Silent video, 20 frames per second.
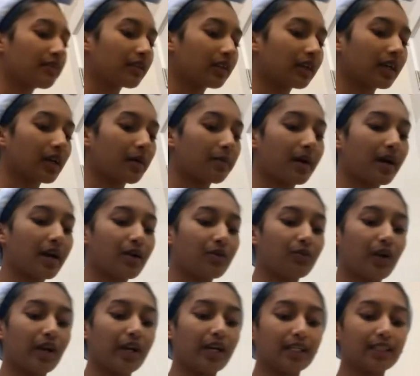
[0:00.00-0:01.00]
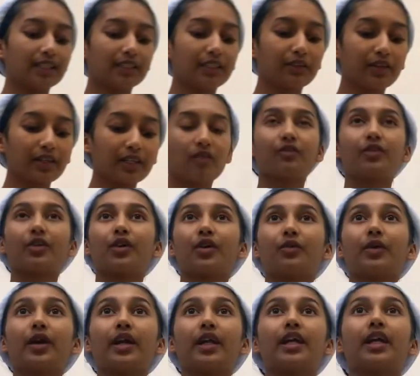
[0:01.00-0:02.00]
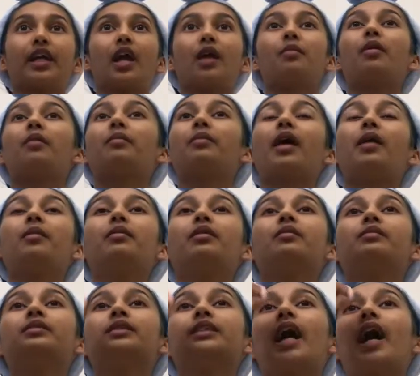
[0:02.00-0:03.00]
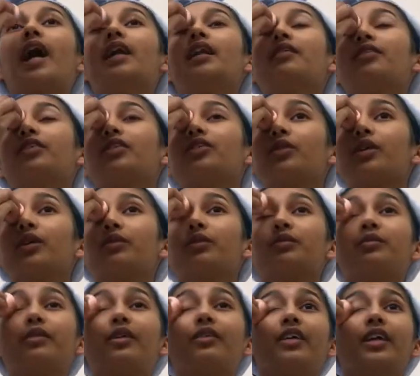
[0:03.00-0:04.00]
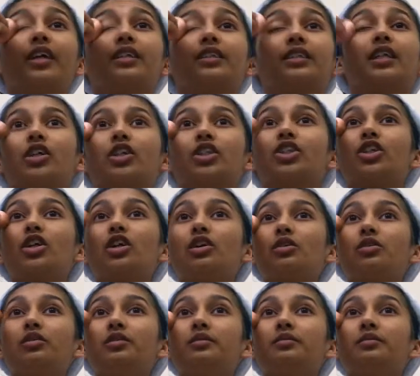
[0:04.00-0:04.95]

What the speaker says: look at my rating series for rating K-pop albums. I never do it with my face shown